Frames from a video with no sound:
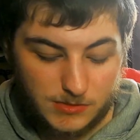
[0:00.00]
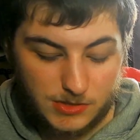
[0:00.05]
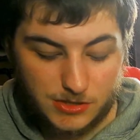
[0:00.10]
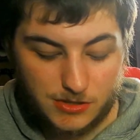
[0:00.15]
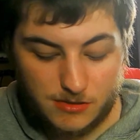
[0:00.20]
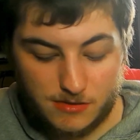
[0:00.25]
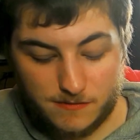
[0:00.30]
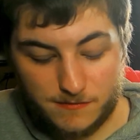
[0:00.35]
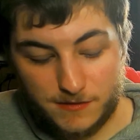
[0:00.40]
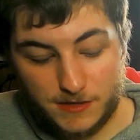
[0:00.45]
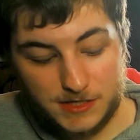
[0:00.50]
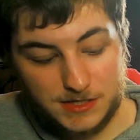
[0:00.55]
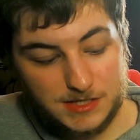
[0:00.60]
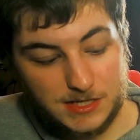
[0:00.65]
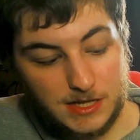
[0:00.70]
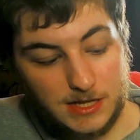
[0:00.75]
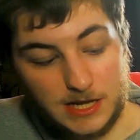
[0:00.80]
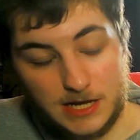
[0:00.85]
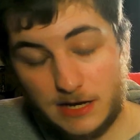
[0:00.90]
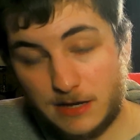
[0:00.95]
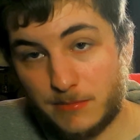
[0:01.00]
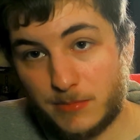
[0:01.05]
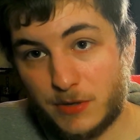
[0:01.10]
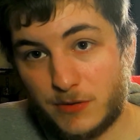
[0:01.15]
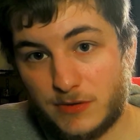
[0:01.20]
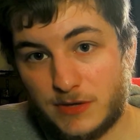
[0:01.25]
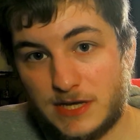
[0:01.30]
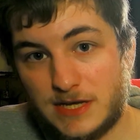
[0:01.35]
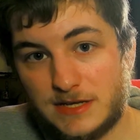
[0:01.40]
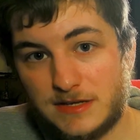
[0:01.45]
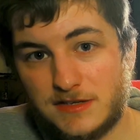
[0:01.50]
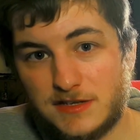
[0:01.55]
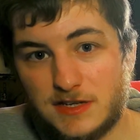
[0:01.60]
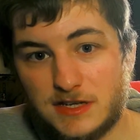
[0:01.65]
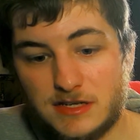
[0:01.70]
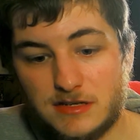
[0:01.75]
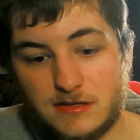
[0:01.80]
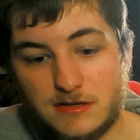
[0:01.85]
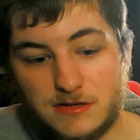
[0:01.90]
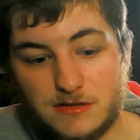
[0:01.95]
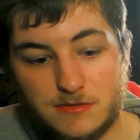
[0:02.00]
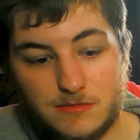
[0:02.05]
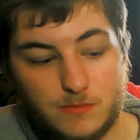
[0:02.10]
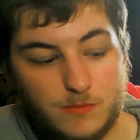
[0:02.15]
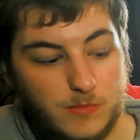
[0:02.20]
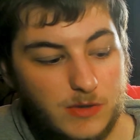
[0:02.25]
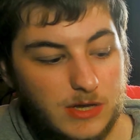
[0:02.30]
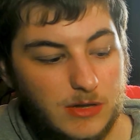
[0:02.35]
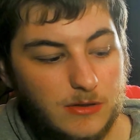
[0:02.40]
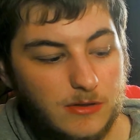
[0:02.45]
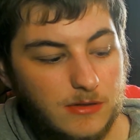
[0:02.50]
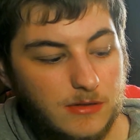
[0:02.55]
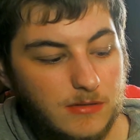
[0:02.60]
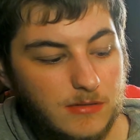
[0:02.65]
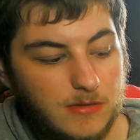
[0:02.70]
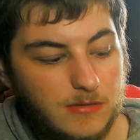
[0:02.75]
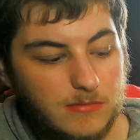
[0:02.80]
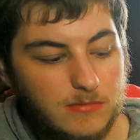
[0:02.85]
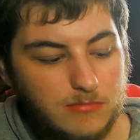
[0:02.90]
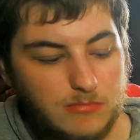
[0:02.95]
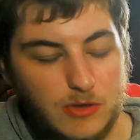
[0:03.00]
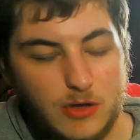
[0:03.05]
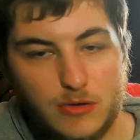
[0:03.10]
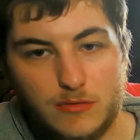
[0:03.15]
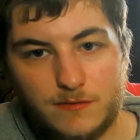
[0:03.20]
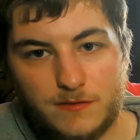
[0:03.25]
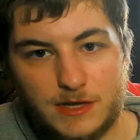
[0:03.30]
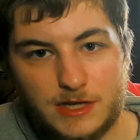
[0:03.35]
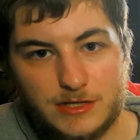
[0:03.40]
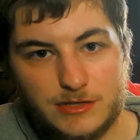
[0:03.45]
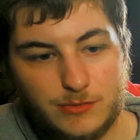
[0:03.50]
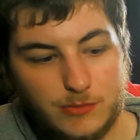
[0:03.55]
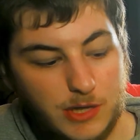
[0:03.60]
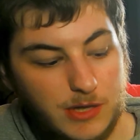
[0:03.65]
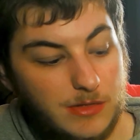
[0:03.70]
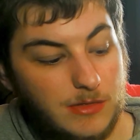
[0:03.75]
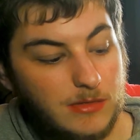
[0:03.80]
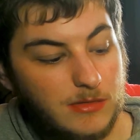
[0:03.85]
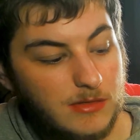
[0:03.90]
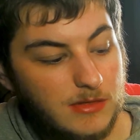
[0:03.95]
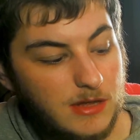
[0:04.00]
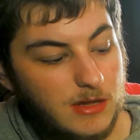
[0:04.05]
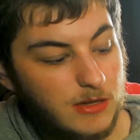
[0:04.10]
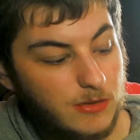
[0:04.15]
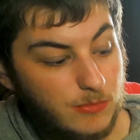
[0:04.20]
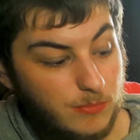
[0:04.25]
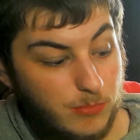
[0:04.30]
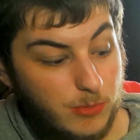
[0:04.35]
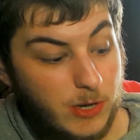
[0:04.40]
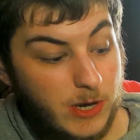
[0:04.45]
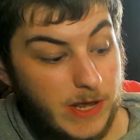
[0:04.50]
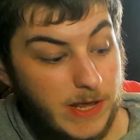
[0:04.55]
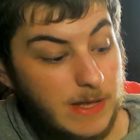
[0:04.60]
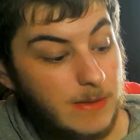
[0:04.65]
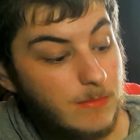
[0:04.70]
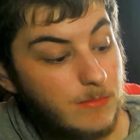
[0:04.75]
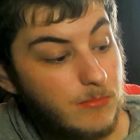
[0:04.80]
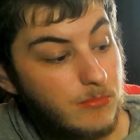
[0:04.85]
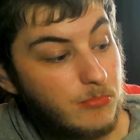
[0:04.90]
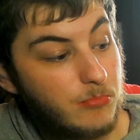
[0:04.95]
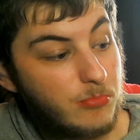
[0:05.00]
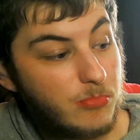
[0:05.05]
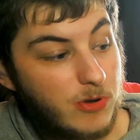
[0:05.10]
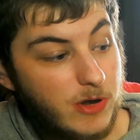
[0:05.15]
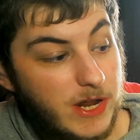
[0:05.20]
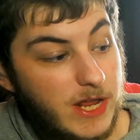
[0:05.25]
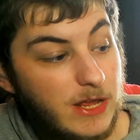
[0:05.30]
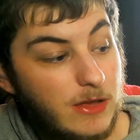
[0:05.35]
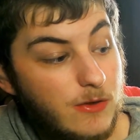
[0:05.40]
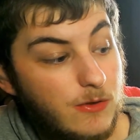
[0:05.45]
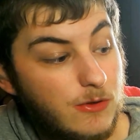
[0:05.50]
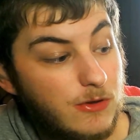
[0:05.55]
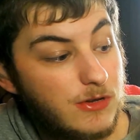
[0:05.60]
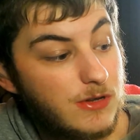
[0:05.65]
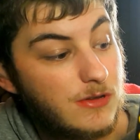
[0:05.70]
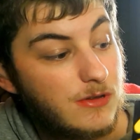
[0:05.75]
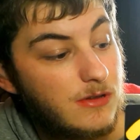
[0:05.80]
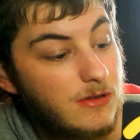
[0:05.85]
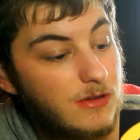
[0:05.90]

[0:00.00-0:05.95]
So the things I like about these is, well, the obvious one, they look pretty good,